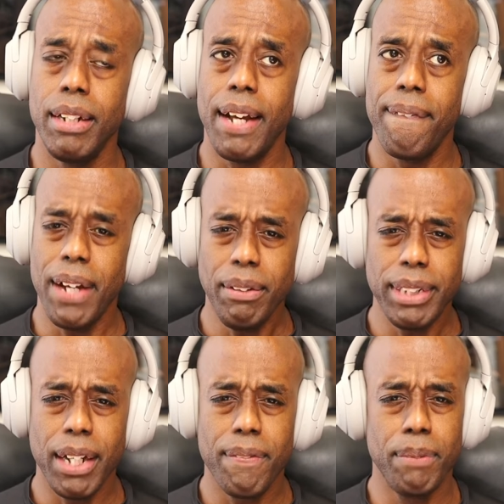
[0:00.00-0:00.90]
I
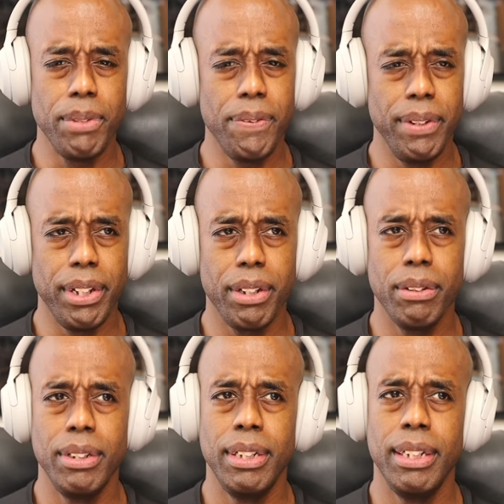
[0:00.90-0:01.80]
found out from this
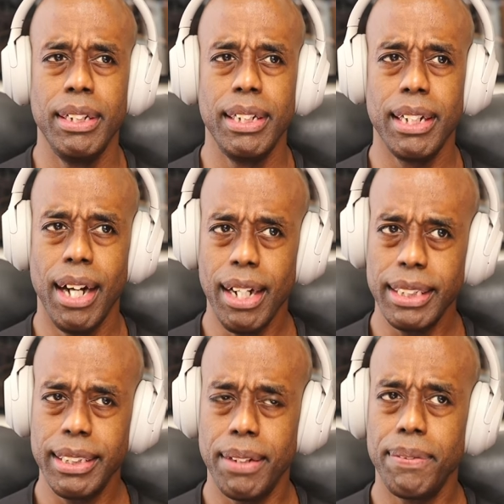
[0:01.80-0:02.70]
video that
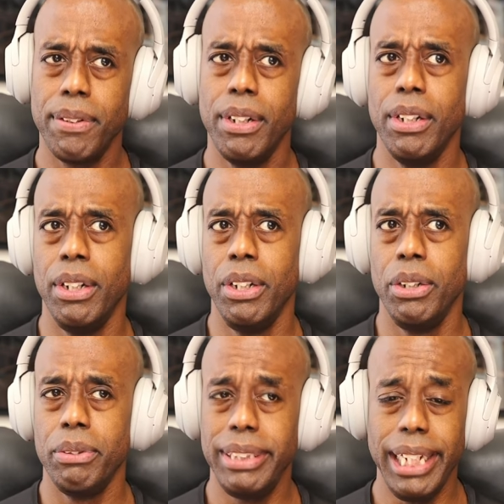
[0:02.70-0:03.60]
Hot Stuff
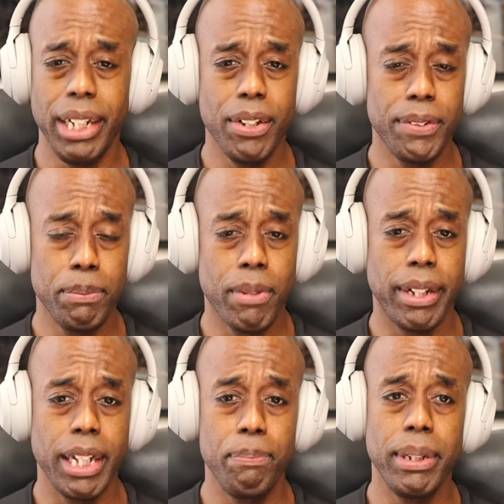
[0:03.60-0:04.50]
was taken off the
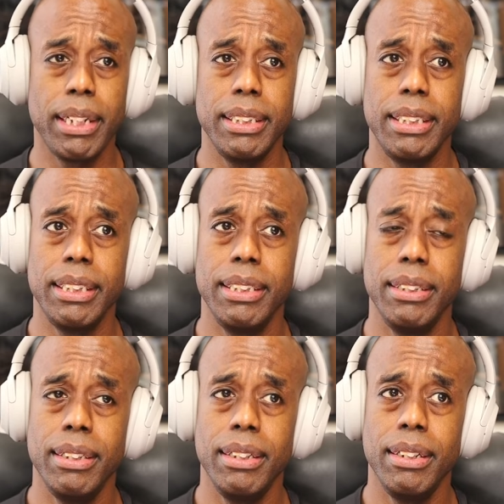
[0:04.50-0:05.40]
market because
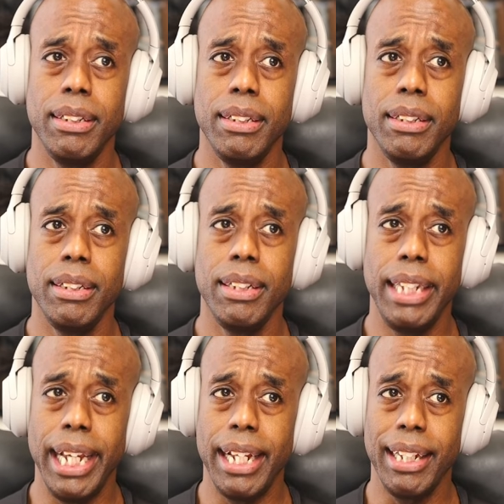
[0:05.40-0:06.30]

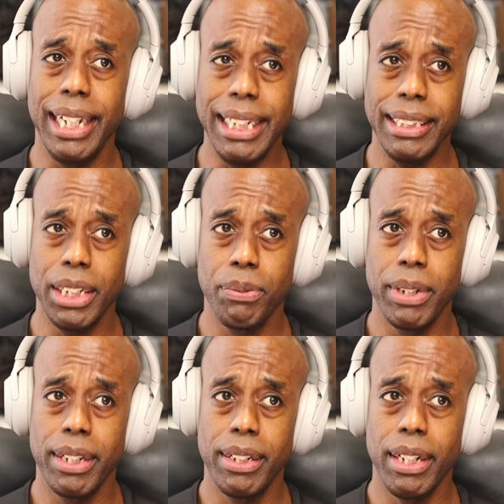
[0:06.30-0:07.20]
they had laced it
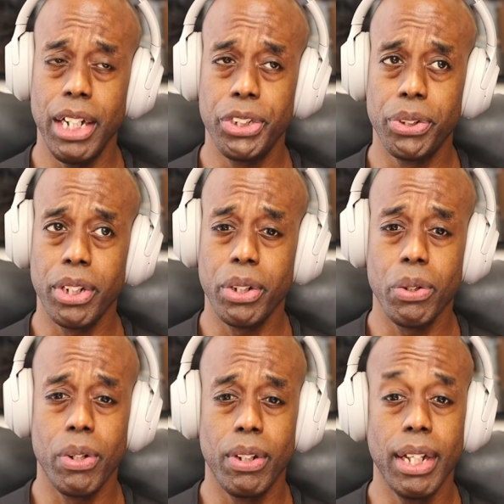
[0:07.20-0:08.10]
with a drug
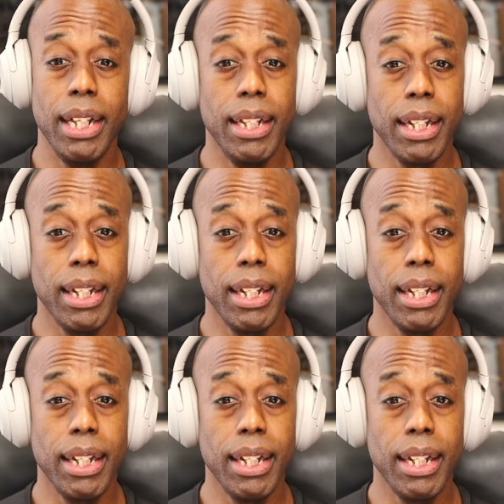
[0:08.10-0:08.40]
called